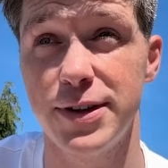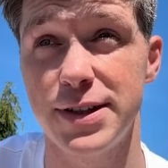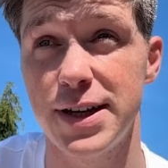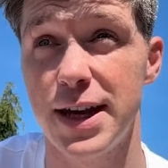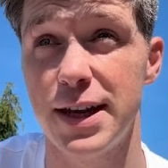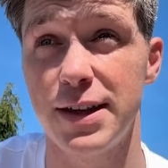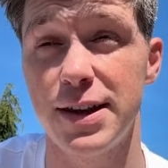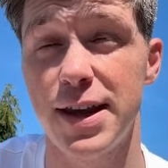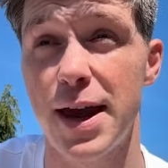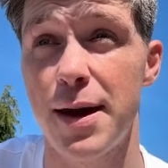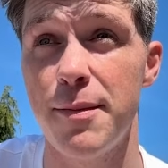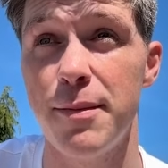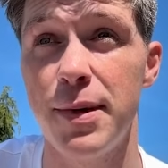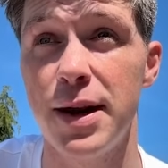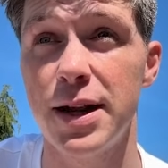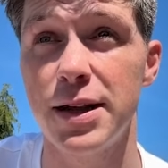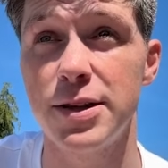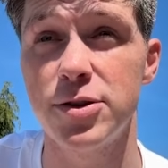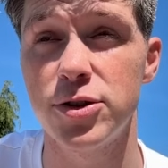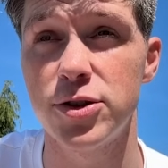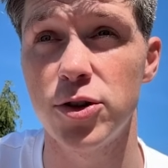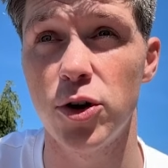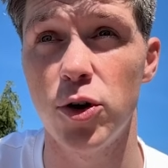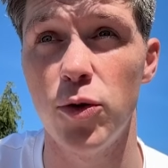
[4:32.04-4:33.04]
say 10
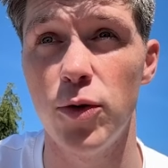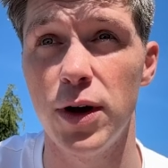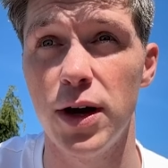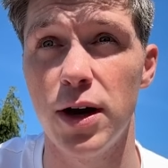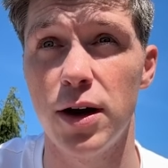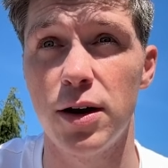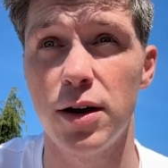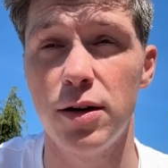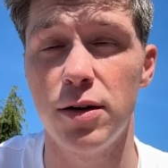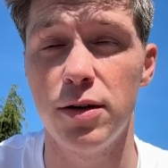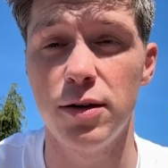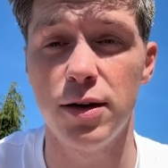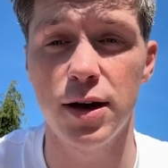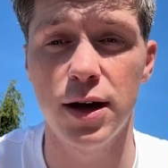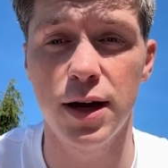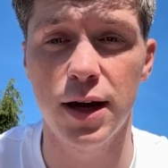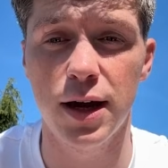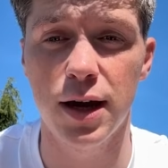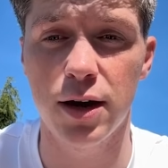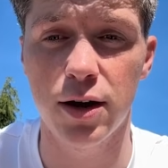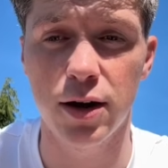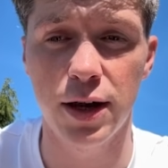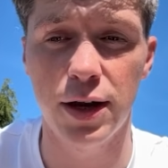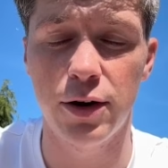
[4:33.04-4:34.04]
minutes or so. We got
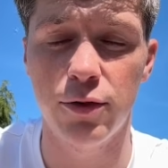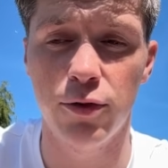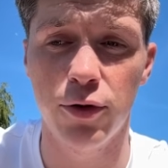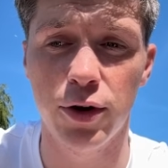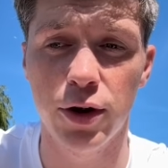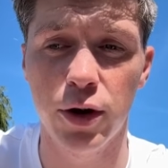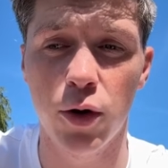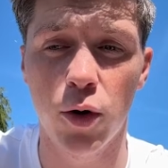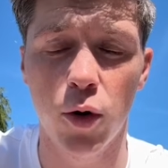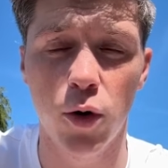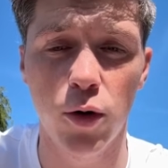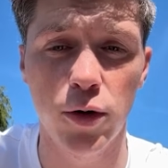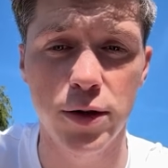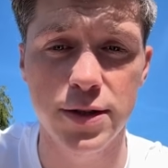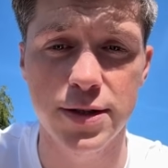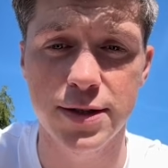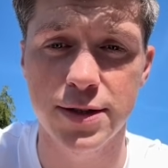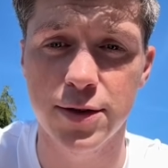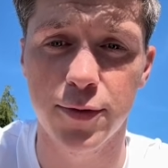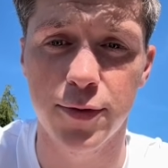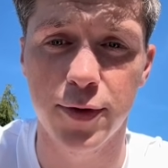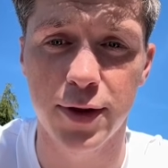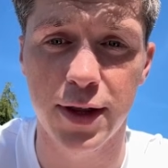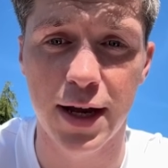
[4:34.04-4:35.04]
a kind of run of
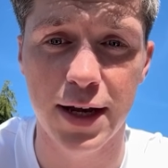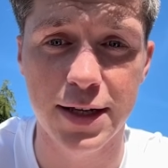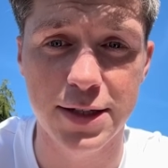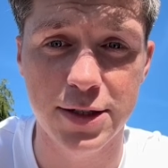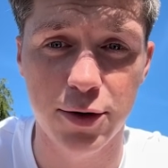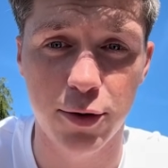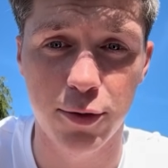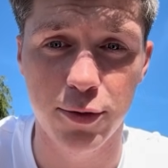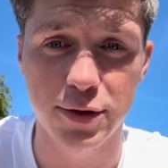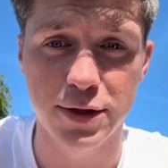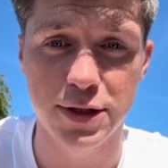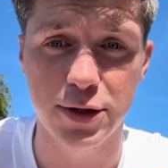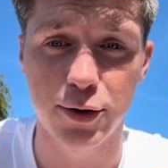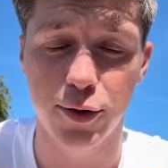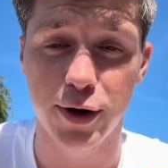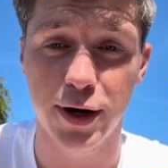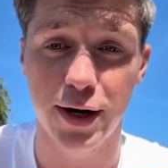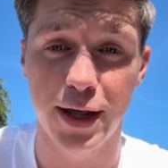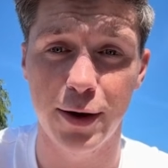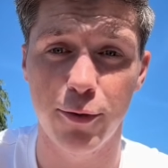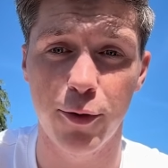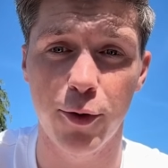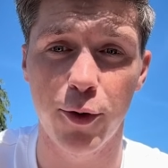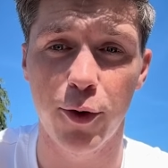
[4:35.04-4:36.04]
goals and stuff like that, so it was
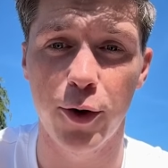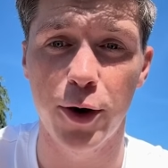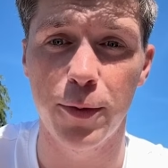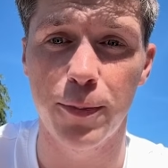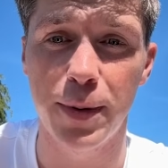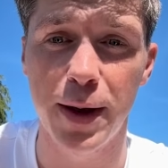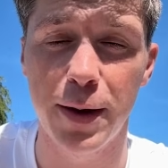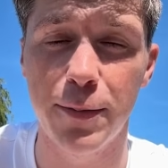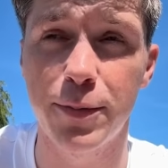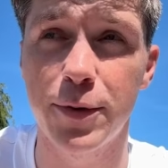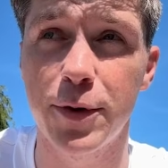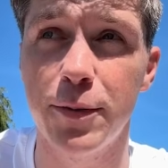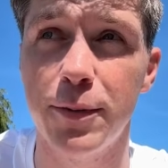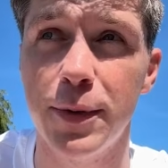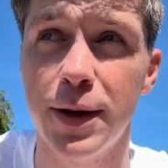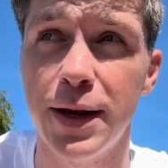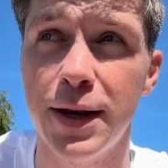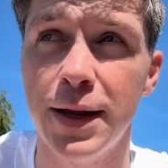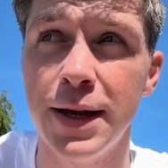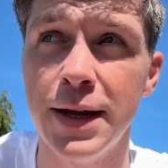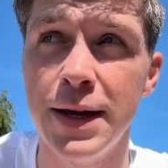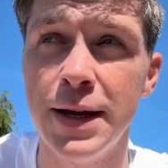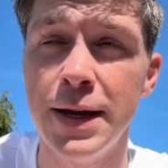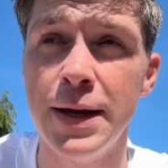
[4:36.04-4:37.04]
looking like we were going to pip
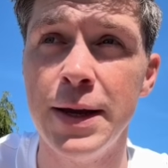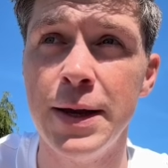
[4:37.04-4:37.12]
them,